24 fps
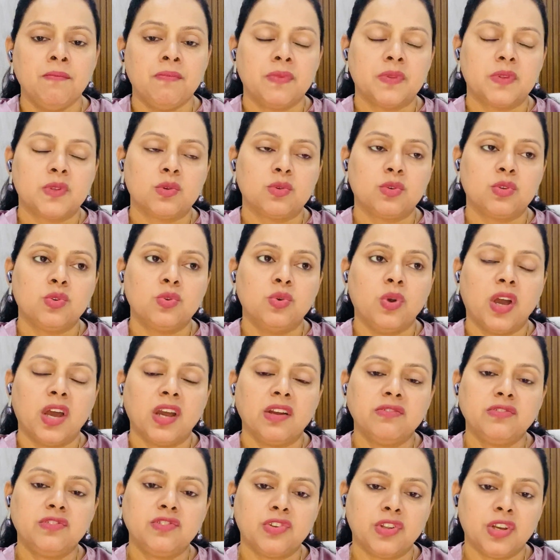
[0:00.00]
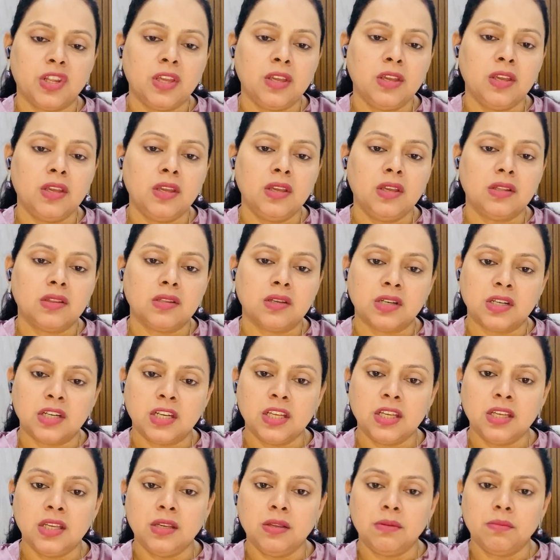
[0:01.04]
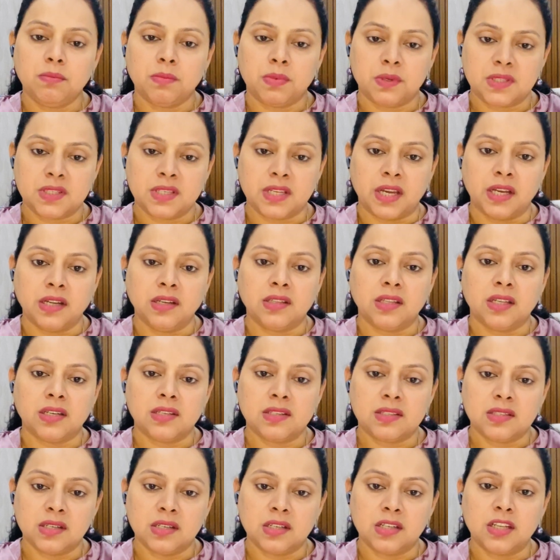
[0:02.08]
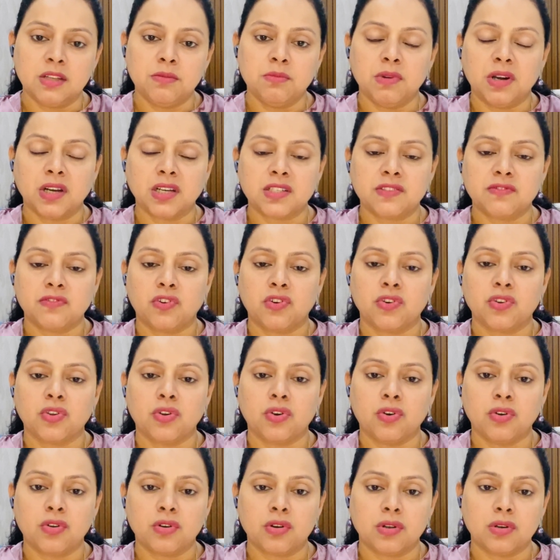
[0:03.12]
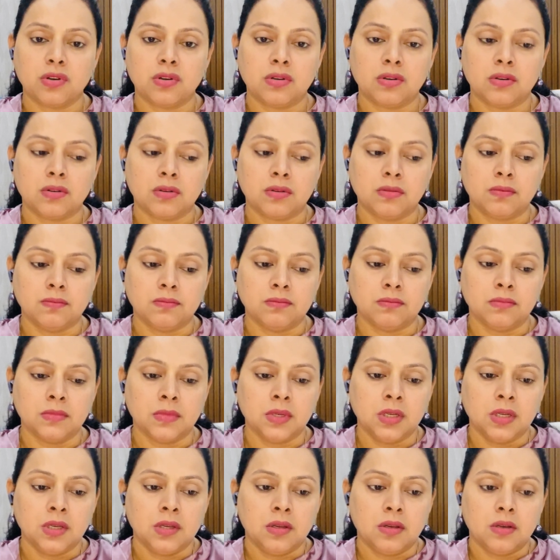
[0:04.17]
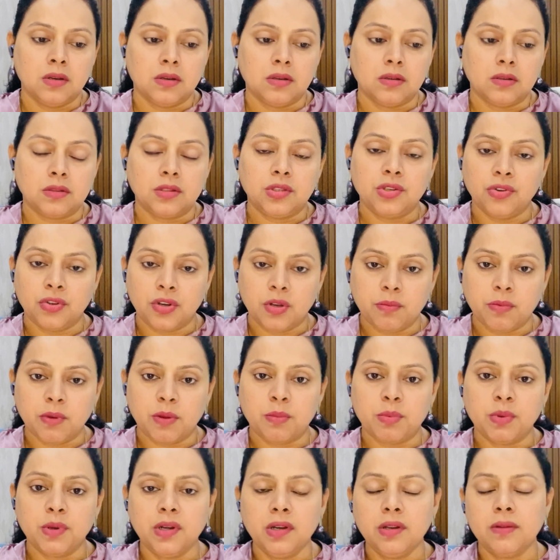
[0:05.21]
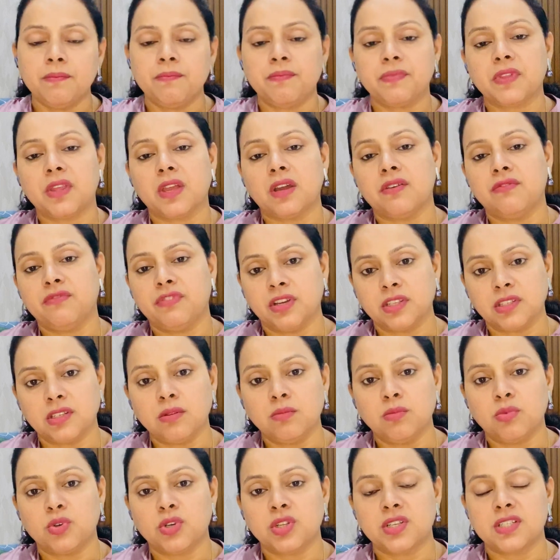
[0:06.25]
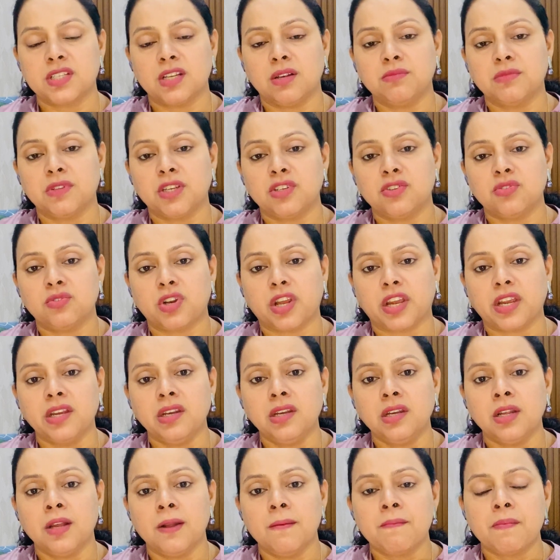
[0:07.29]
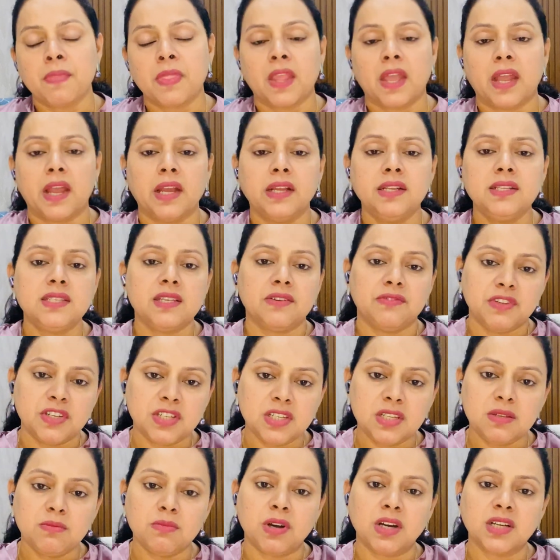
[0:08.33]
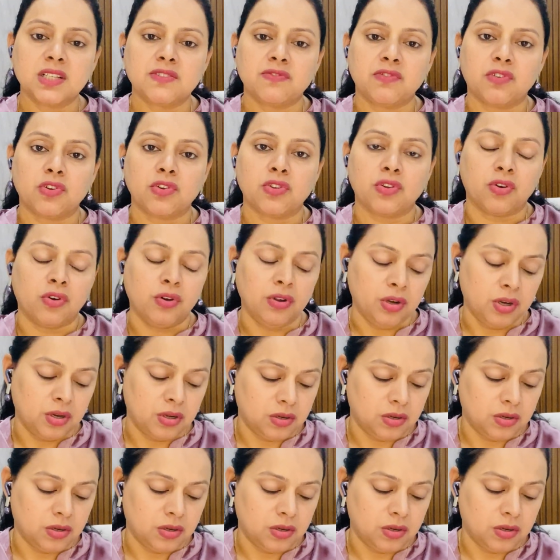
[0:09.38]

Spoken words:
so you have 30%, that is 30 marks for your theory paper, final board exam that you write, and 70 marks for your